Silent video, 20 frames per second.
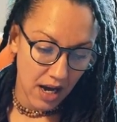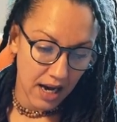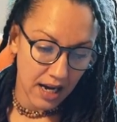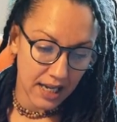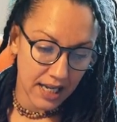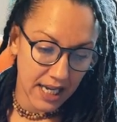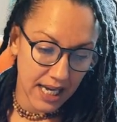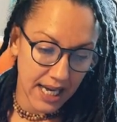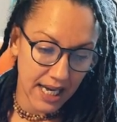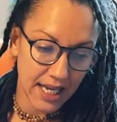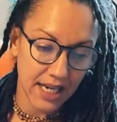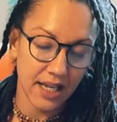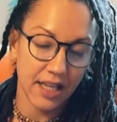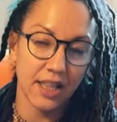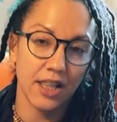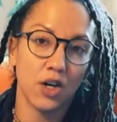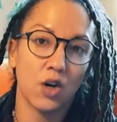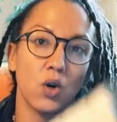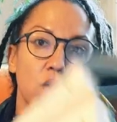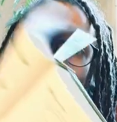Again,
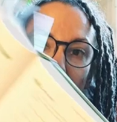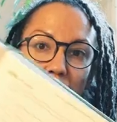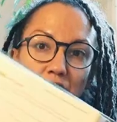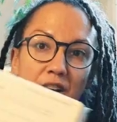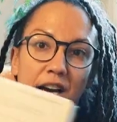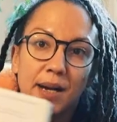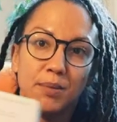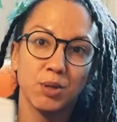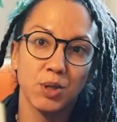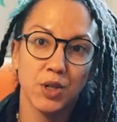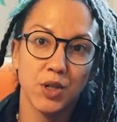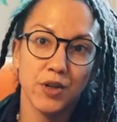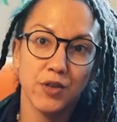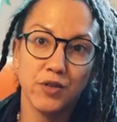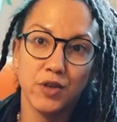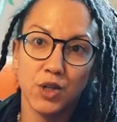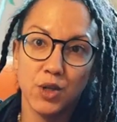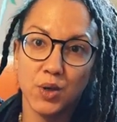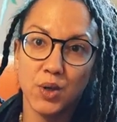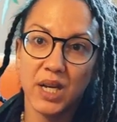the whole chapter
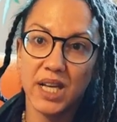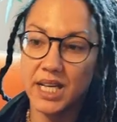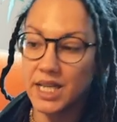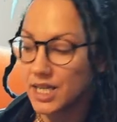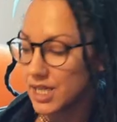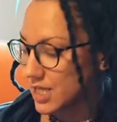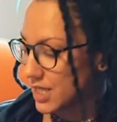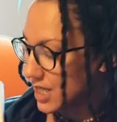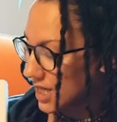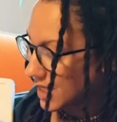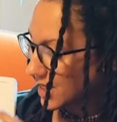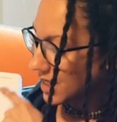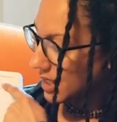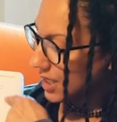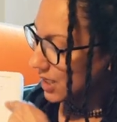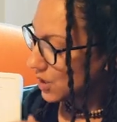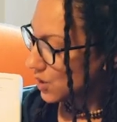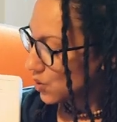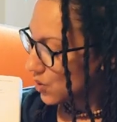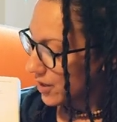review is
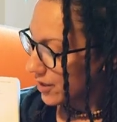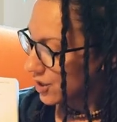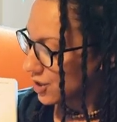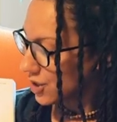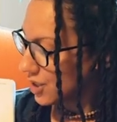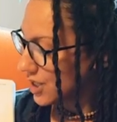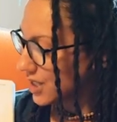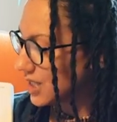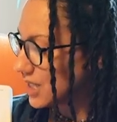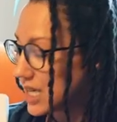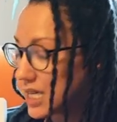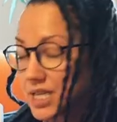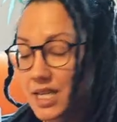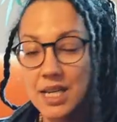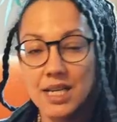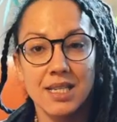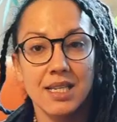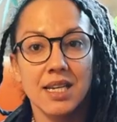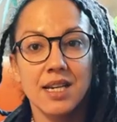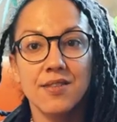six questions. It
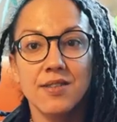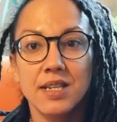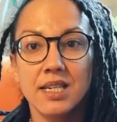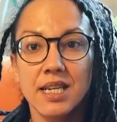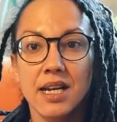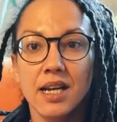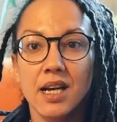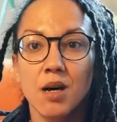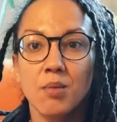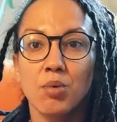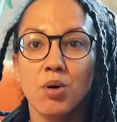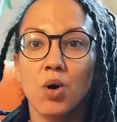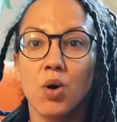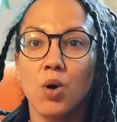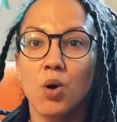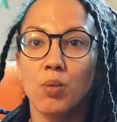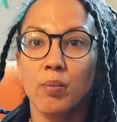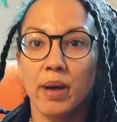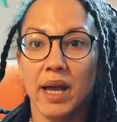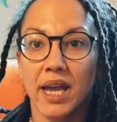doesn't even take up a
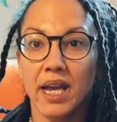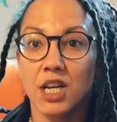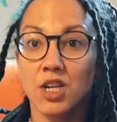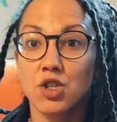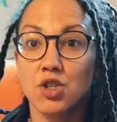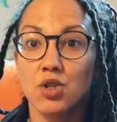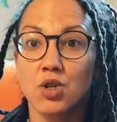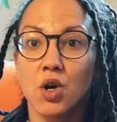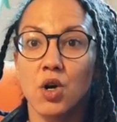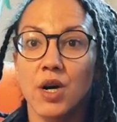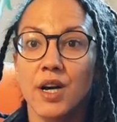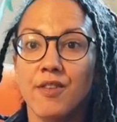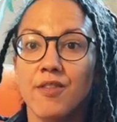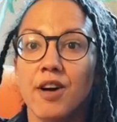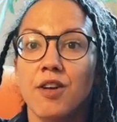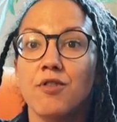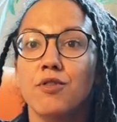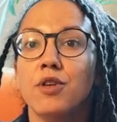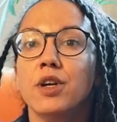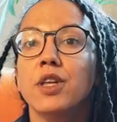whole page. So if
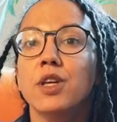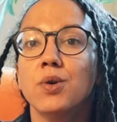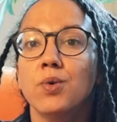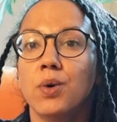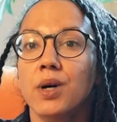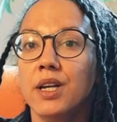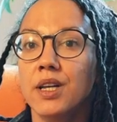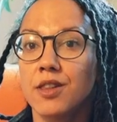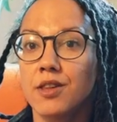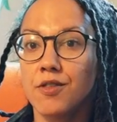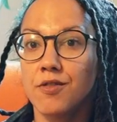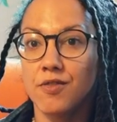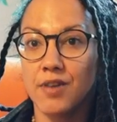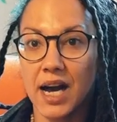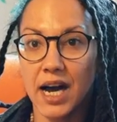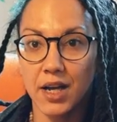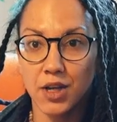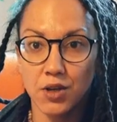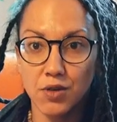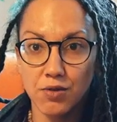I the
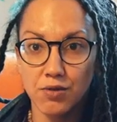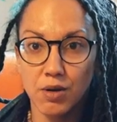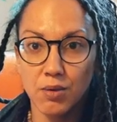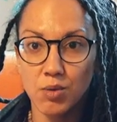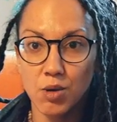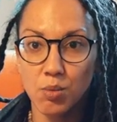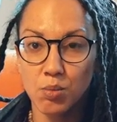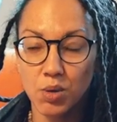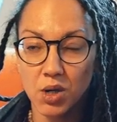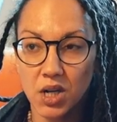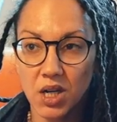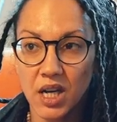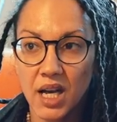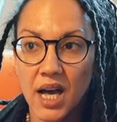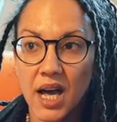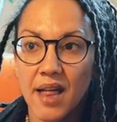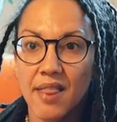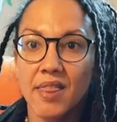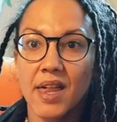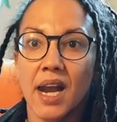value from the book,
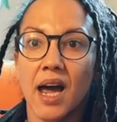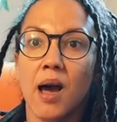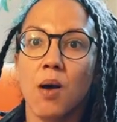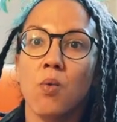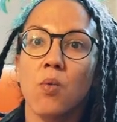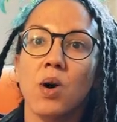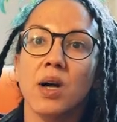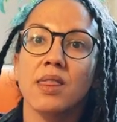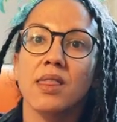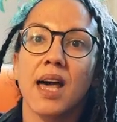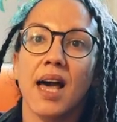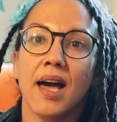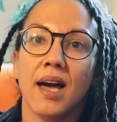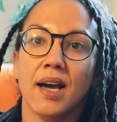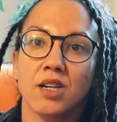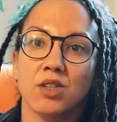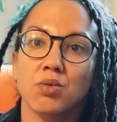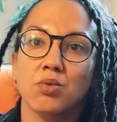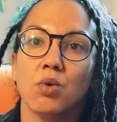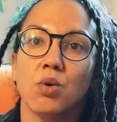then I want the
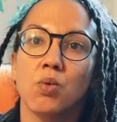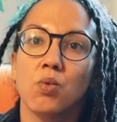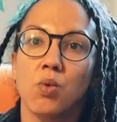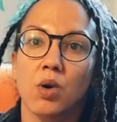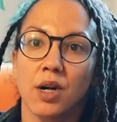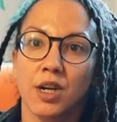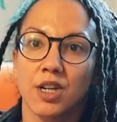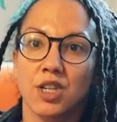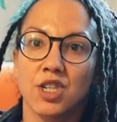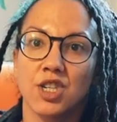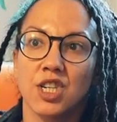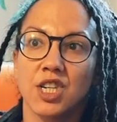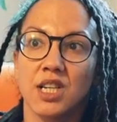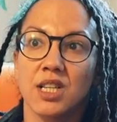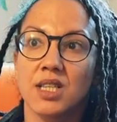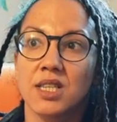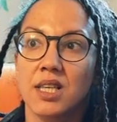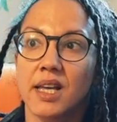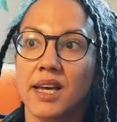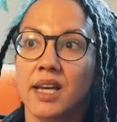actual
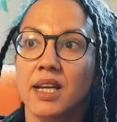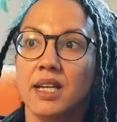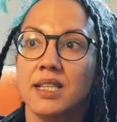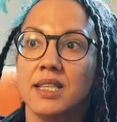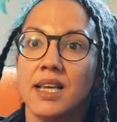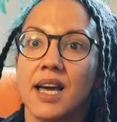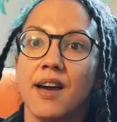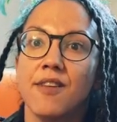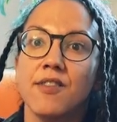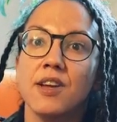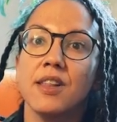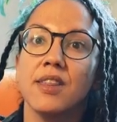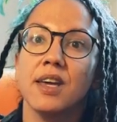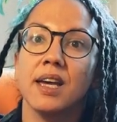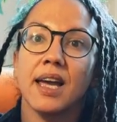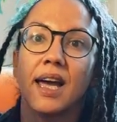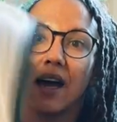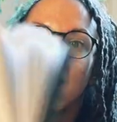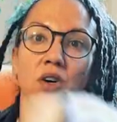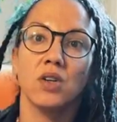worksheets. Like, because
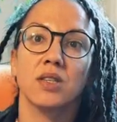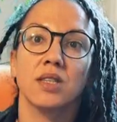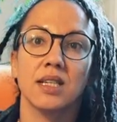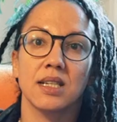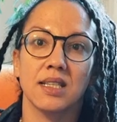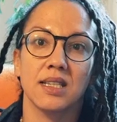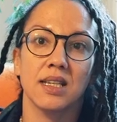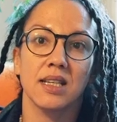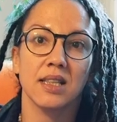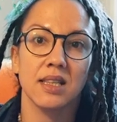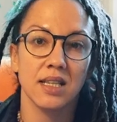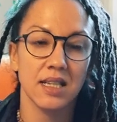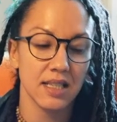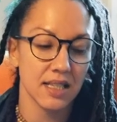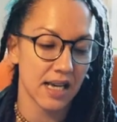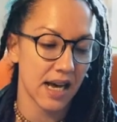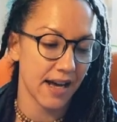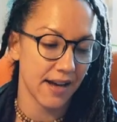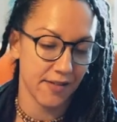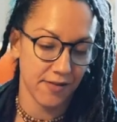everything else that's in this,
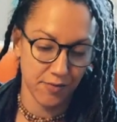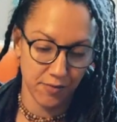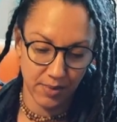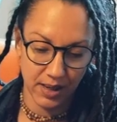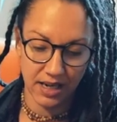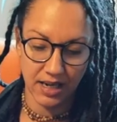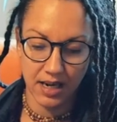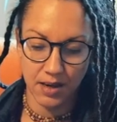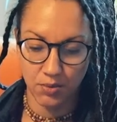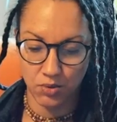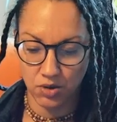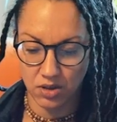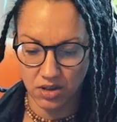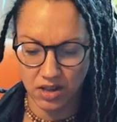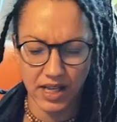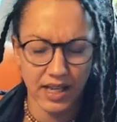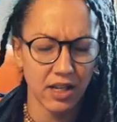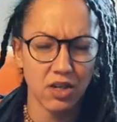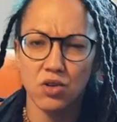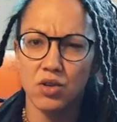I have been able,
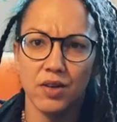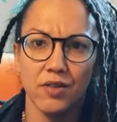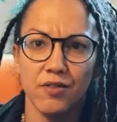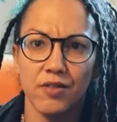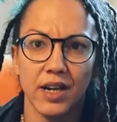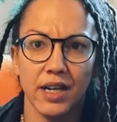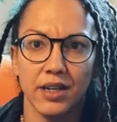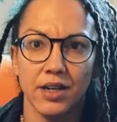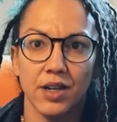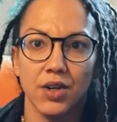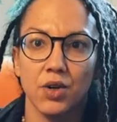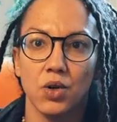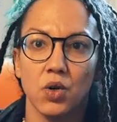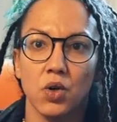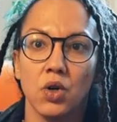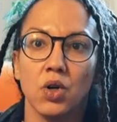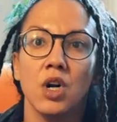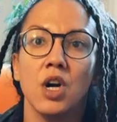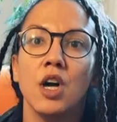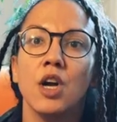like, you can find in
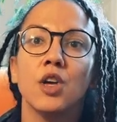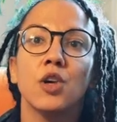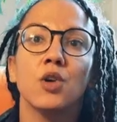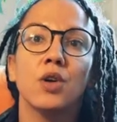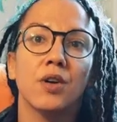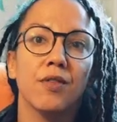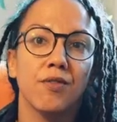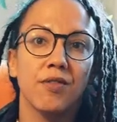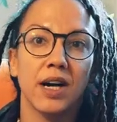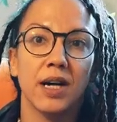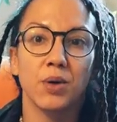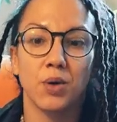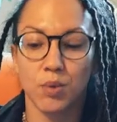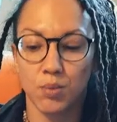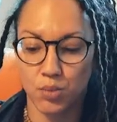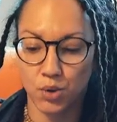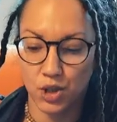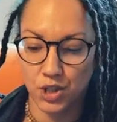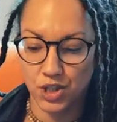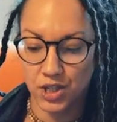Google. You can find on
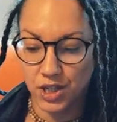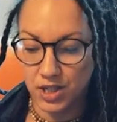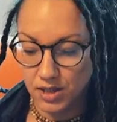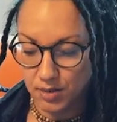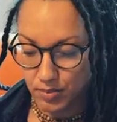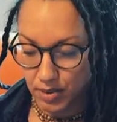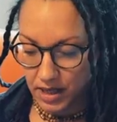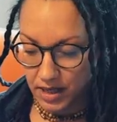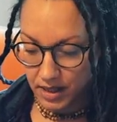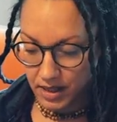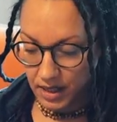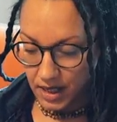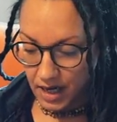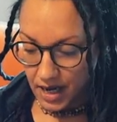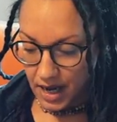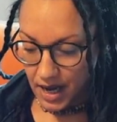Portuguese Pod.